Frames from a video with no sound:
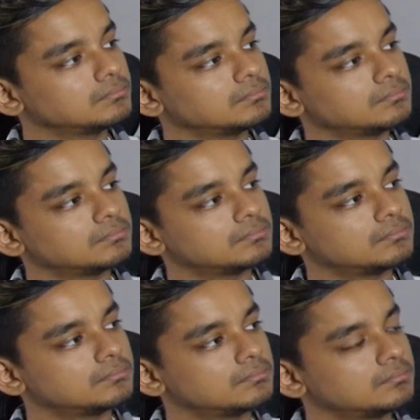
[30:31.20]

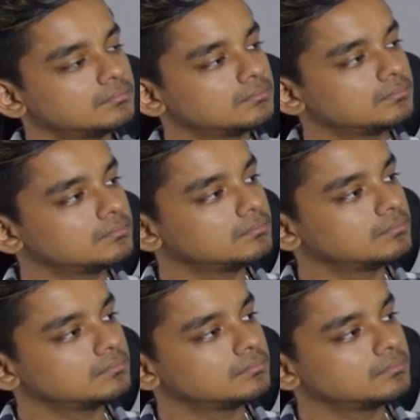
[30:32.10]

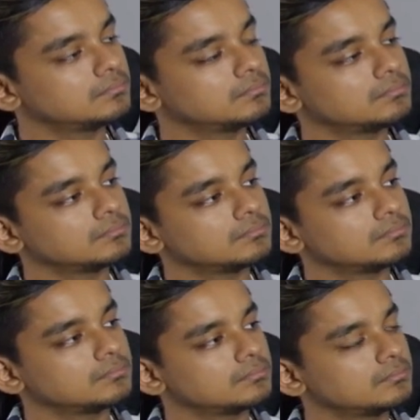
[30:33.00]

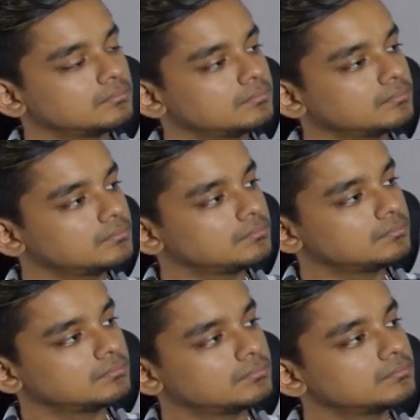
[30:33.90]

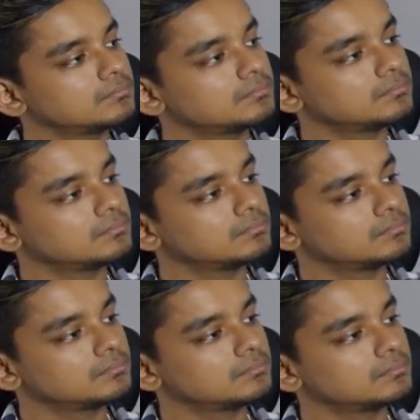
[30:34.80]

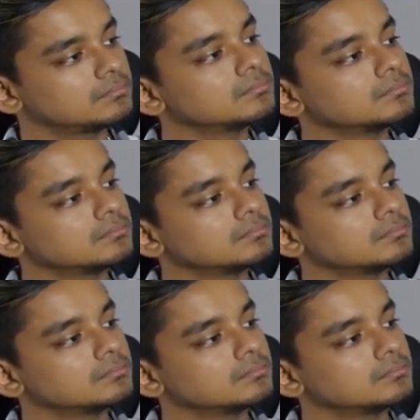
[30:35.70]
(silent)